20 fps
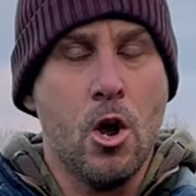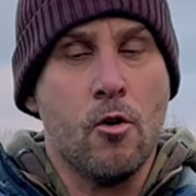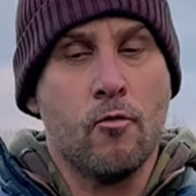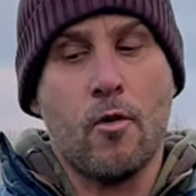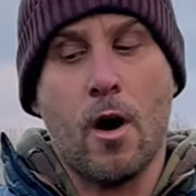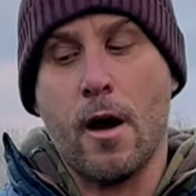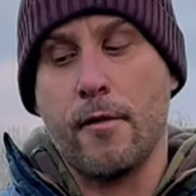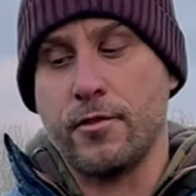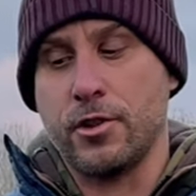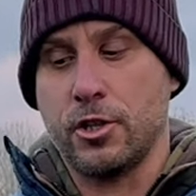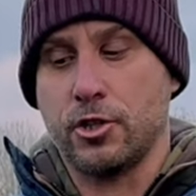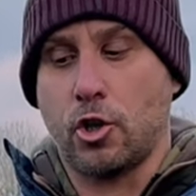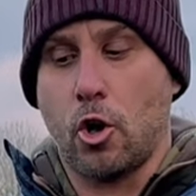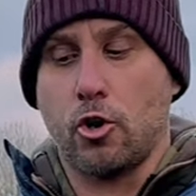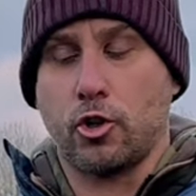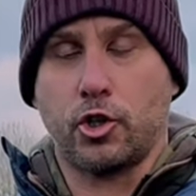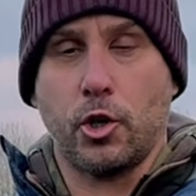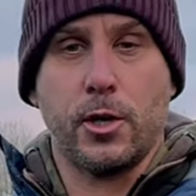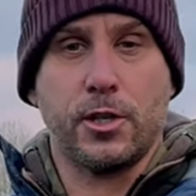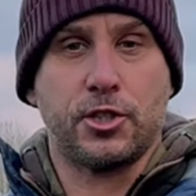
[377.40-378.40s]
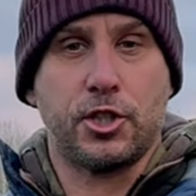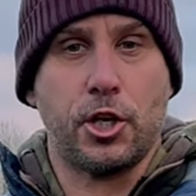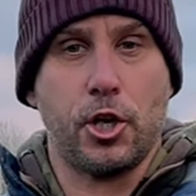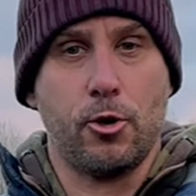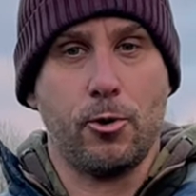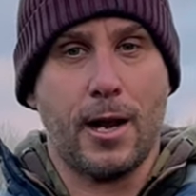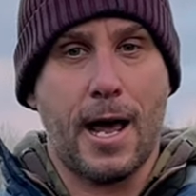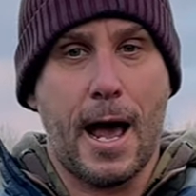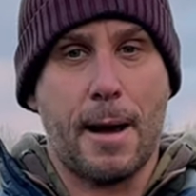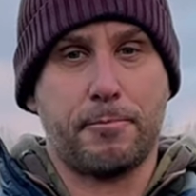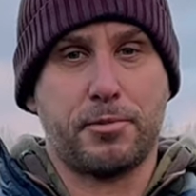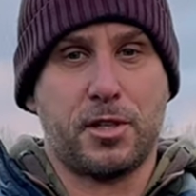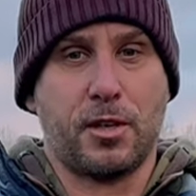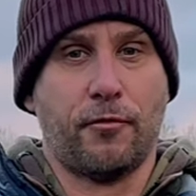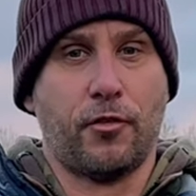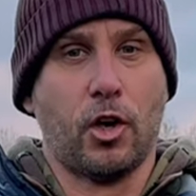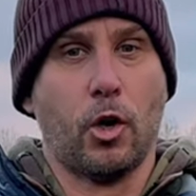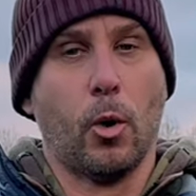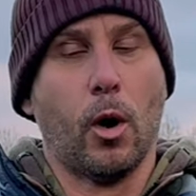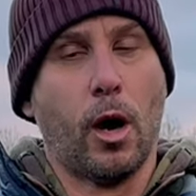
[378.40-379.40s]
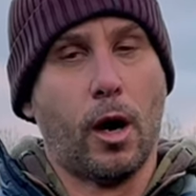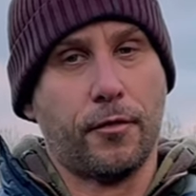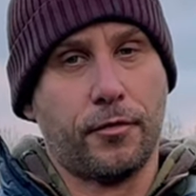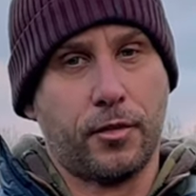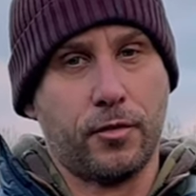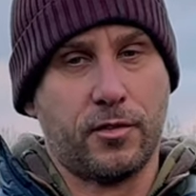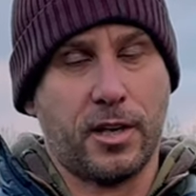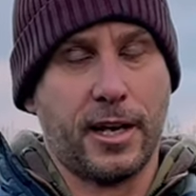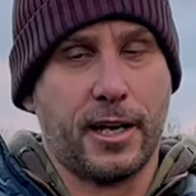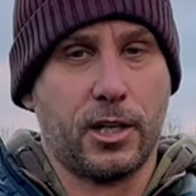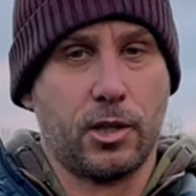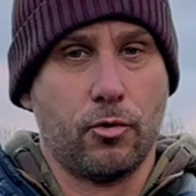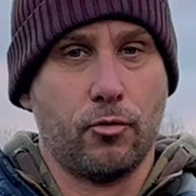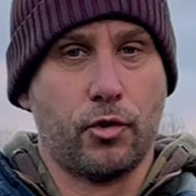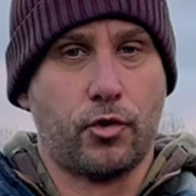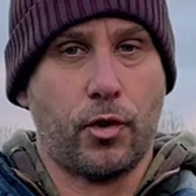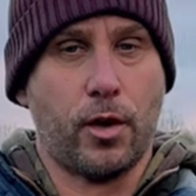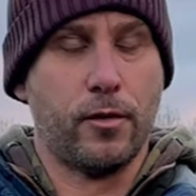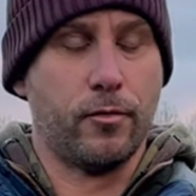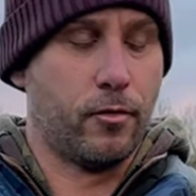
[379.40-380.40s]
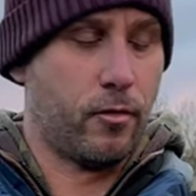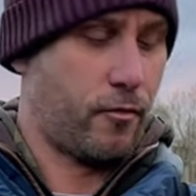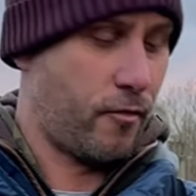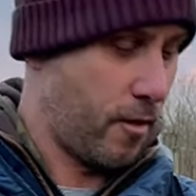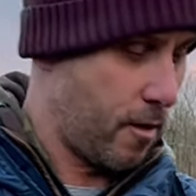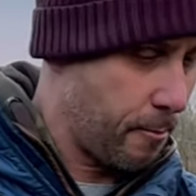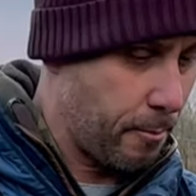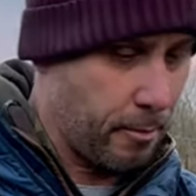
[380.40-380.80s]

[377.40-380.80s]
rather than the dog doing two laps of you after you've taken the retrieval of it